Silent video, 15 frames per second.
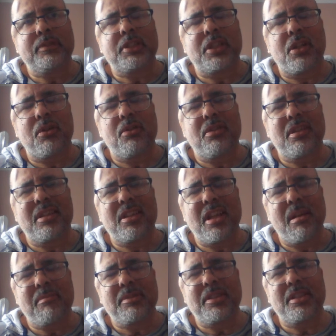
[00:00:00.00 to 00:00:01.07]
So
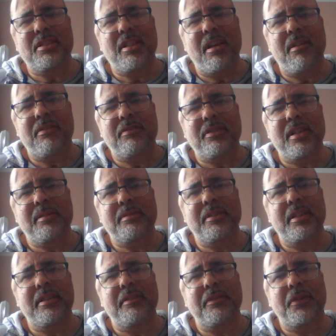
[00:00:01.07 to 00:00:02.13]
times are tough, times
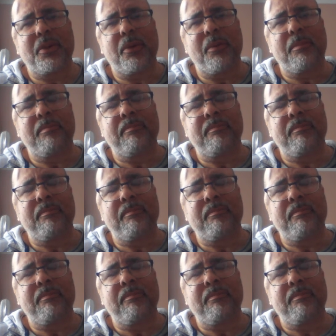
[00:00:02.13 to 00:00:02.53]
are difficult.